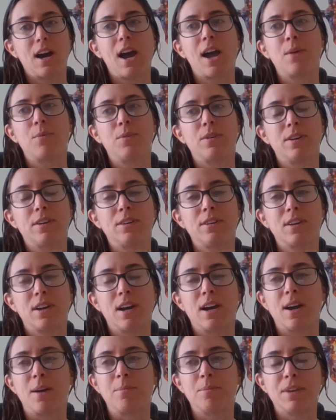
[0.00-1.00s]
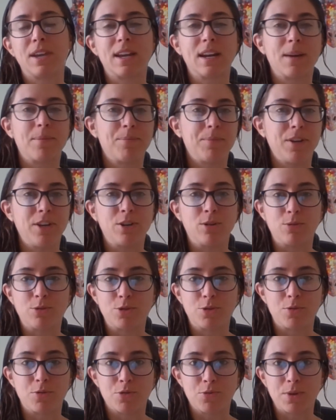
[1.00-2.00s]
I would um, get up, you know,
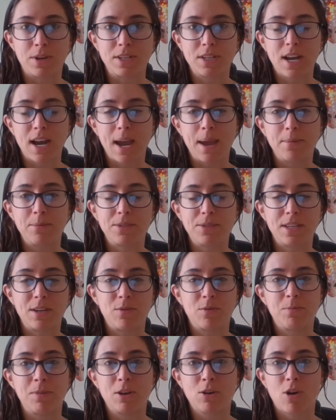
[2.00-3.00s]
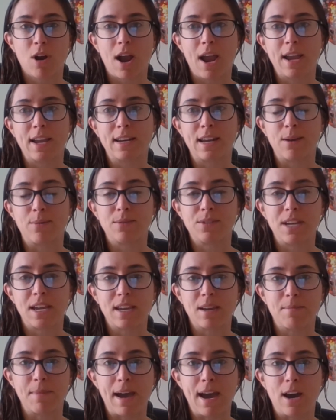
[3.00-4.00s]
two or three times. He would be crying and I would
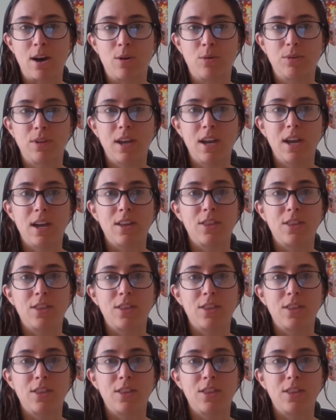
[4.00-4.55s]
take him out.